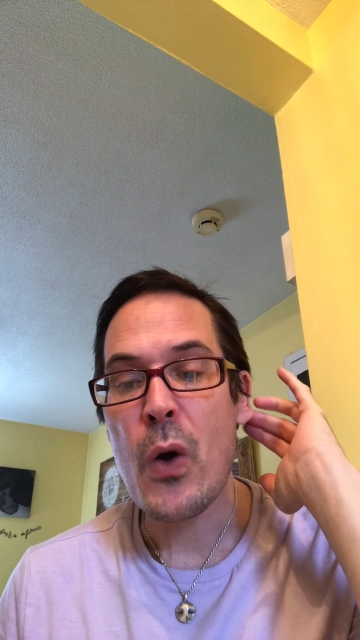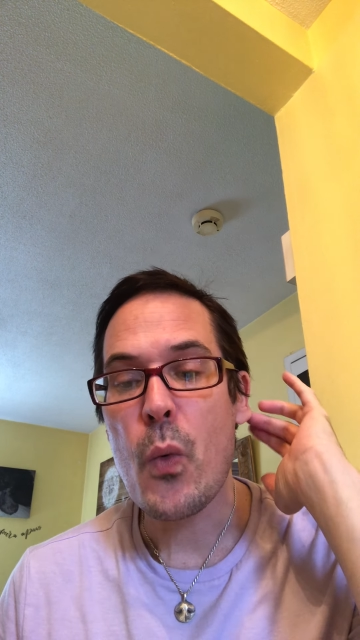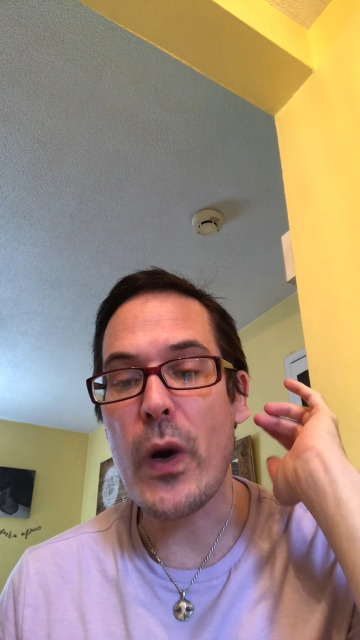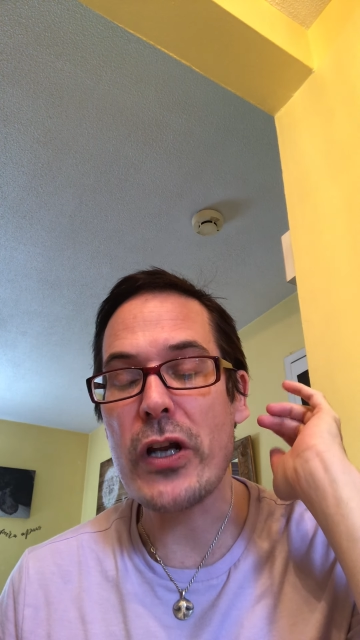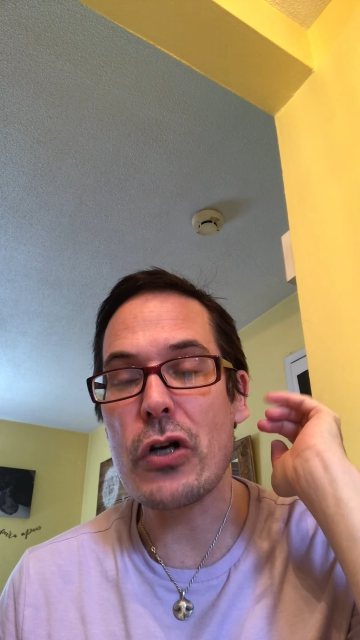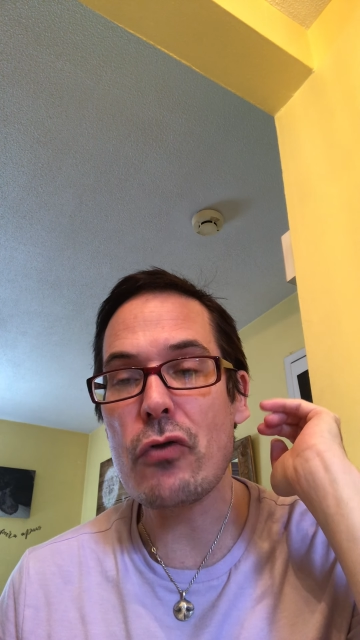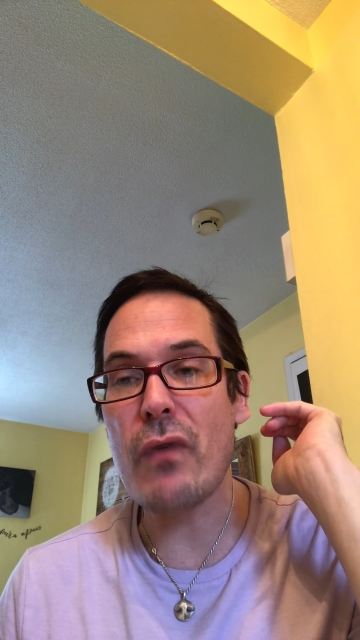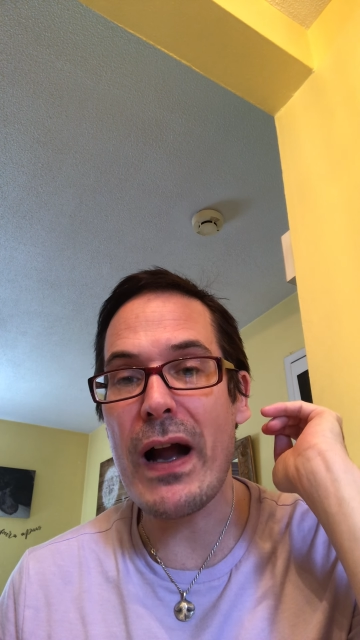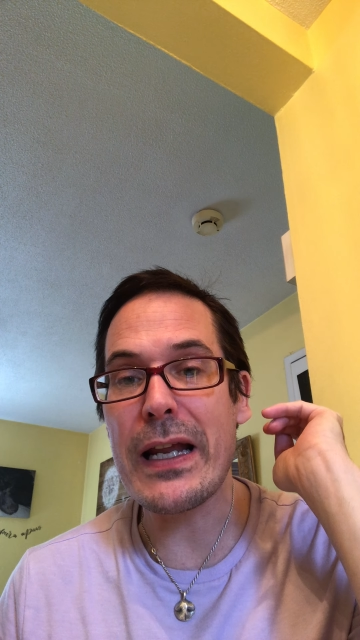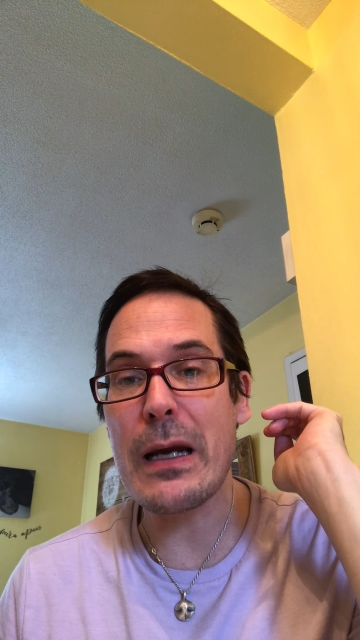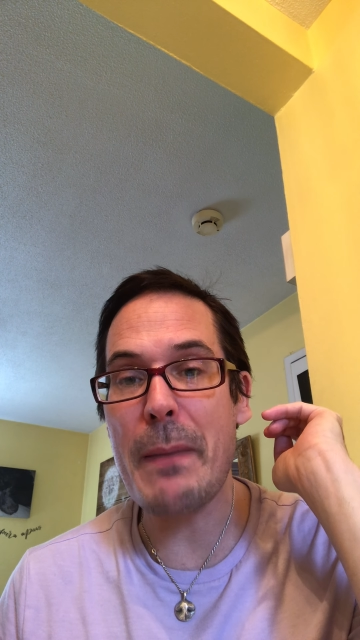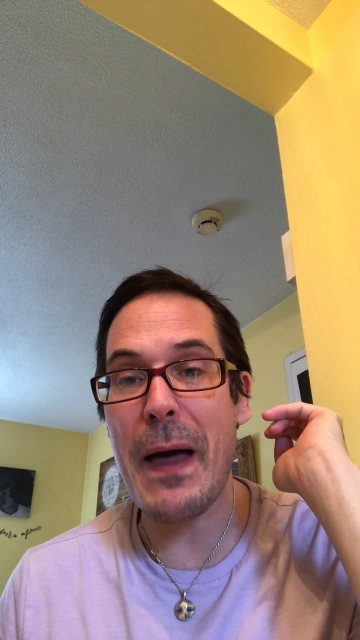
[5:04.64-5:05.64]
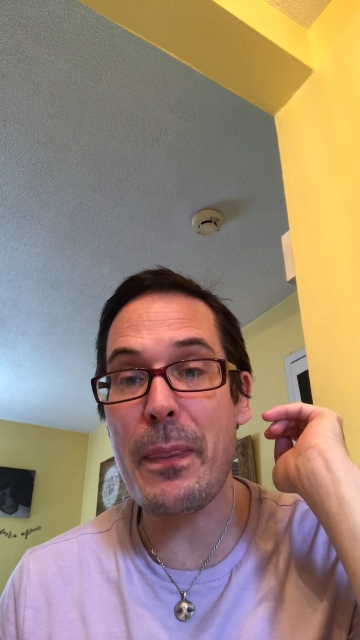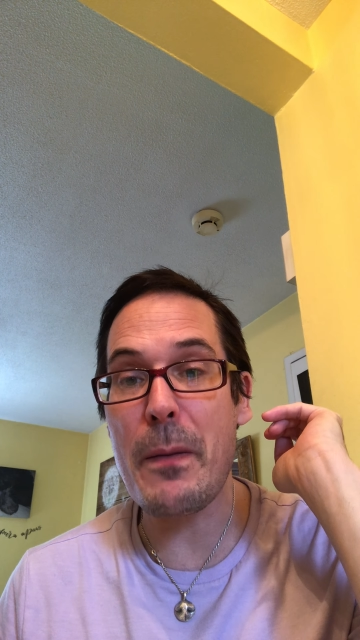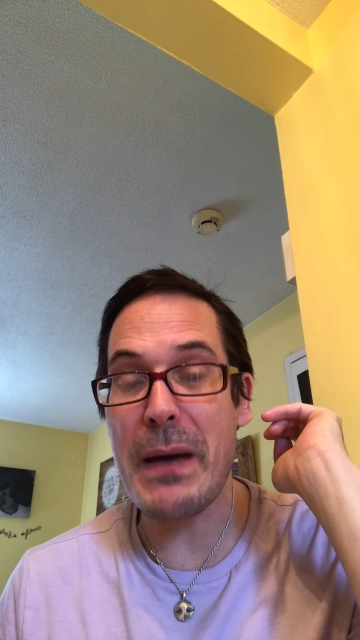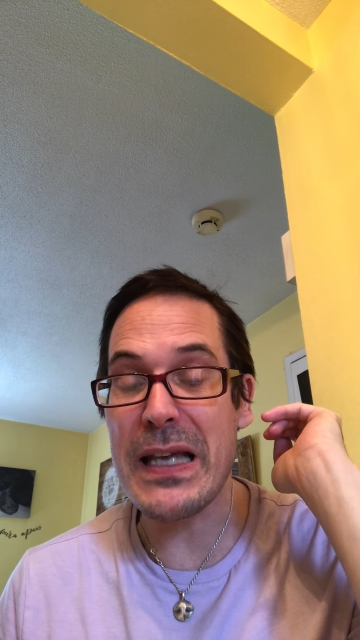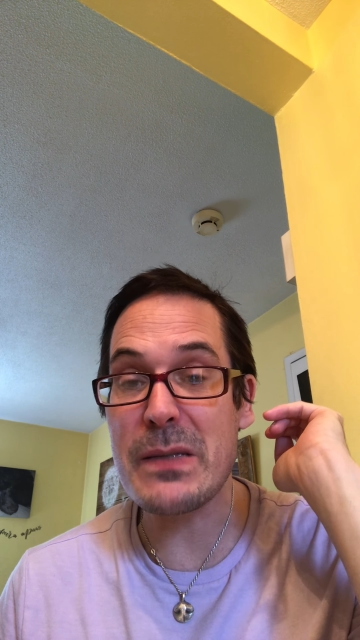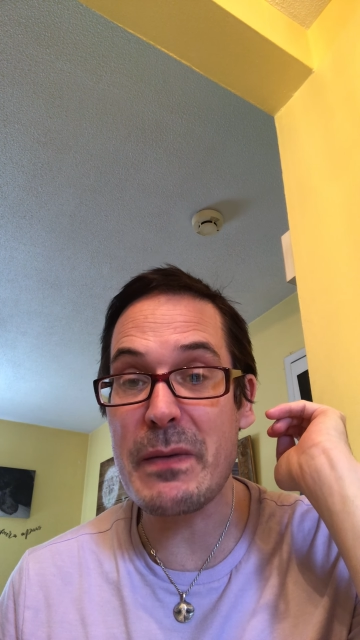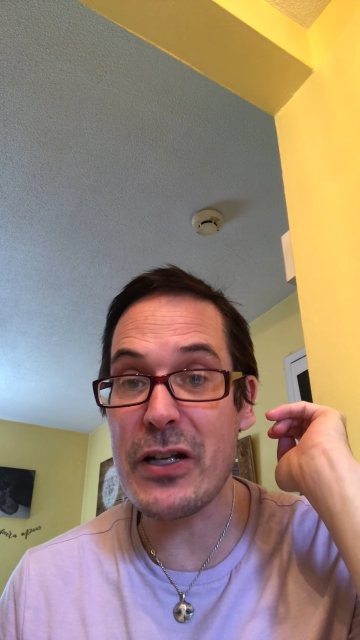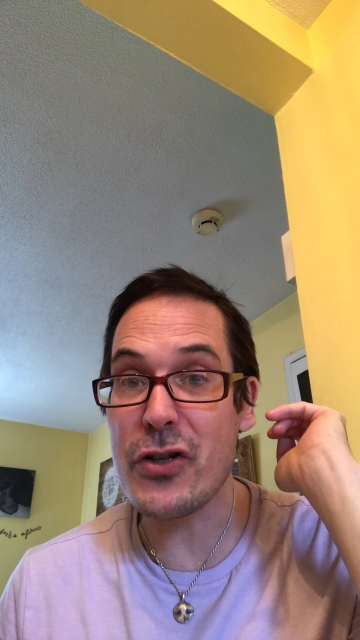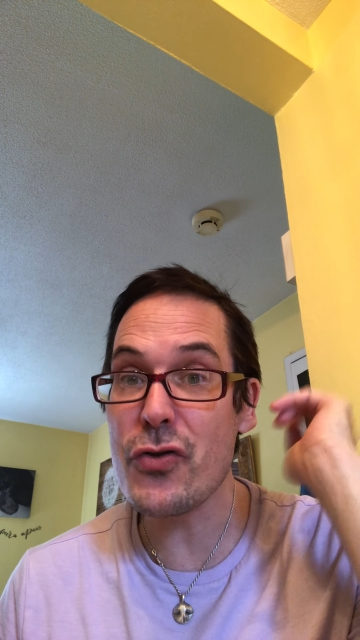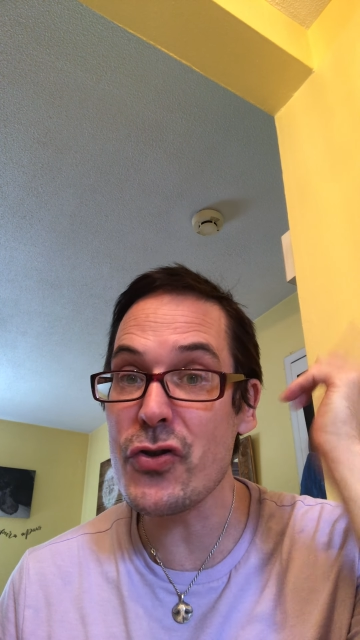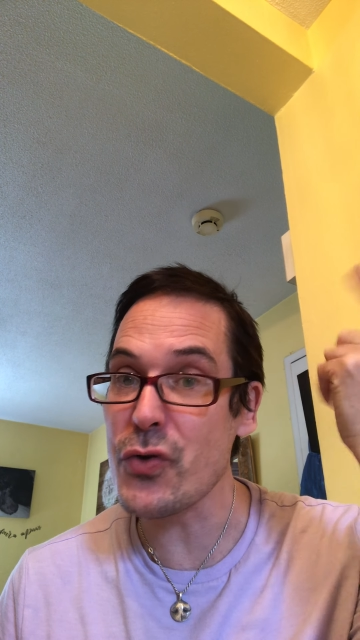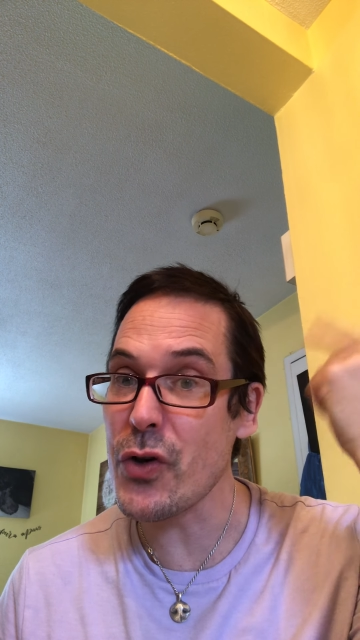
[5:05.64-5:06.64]
when you're writing about the basement in
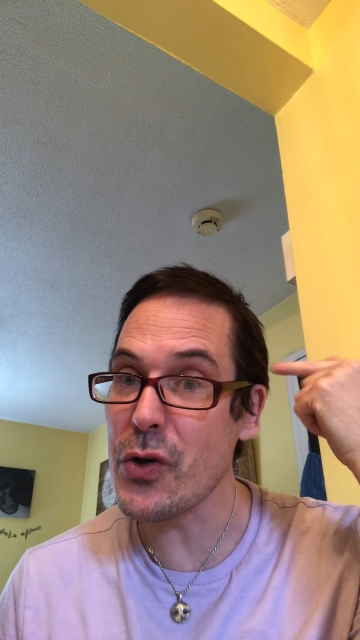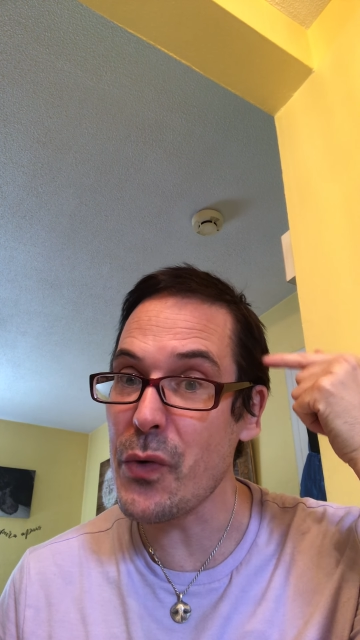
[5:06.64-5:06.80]
your story,